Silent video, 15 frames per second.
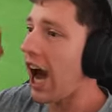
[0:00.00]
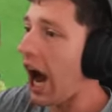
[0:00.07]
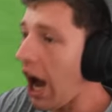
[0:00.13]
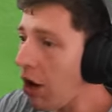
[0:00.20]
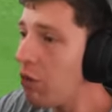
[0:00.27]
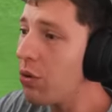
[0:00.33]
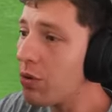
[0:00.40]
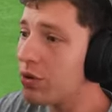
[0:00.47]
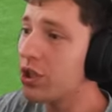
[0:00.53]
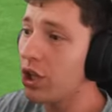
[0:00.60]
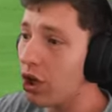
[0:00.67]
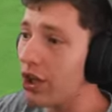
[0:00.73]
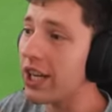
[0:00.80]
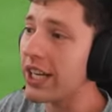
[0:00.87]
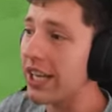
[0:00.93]
I will
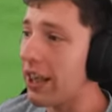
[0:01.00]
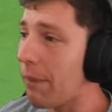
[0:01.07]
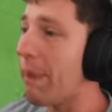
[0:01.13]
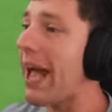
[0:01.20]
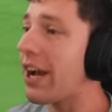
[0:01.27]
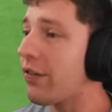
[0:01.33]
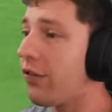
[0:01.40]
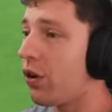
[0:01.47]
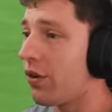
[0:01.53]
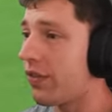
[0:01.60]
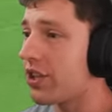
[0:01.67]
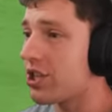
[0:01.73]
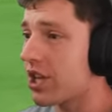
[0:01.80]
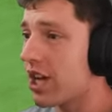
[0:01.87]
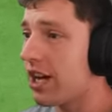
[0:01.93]
look at the back four
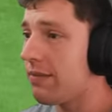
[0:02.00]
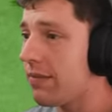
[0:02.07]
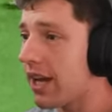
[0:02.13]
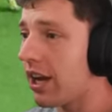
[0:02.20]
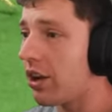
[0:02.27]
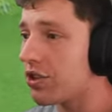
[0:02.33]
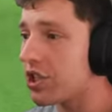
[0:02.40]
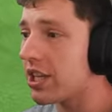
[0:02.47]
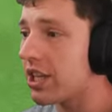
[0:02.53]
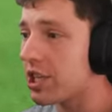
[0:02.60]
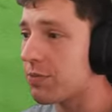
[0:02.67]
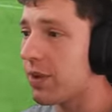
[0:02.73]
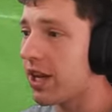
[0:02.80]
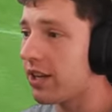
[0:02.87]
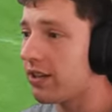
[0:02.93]
of this team, and I'll see
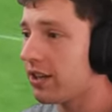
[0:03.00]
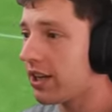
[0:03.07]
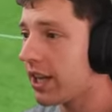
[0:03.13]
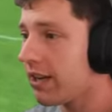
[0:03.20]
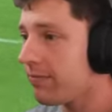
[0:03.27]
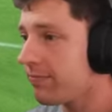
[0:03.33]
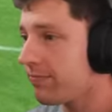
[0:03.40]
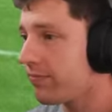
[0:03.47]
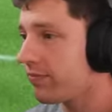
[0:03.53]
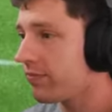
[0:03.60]
their speed. Okay?